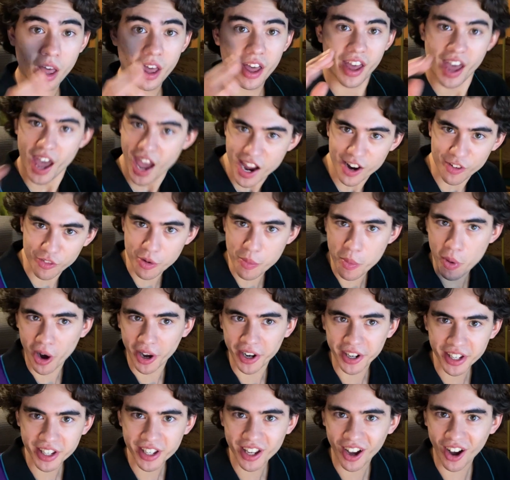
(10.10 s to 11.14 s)
Hey
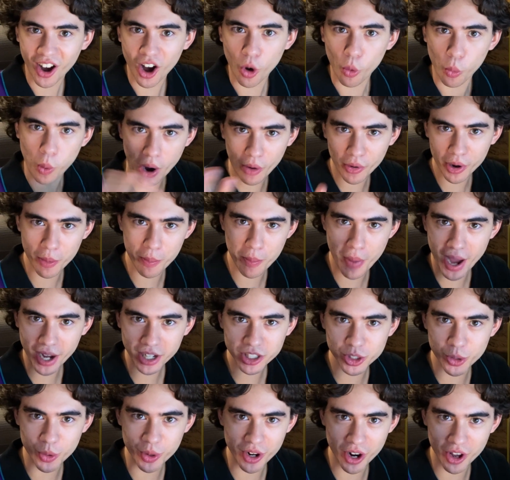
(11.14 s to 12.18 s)
everybody, welcome back
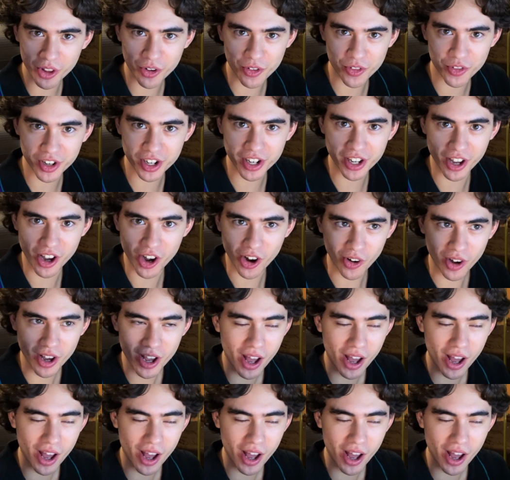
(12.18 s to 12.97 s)
to another video.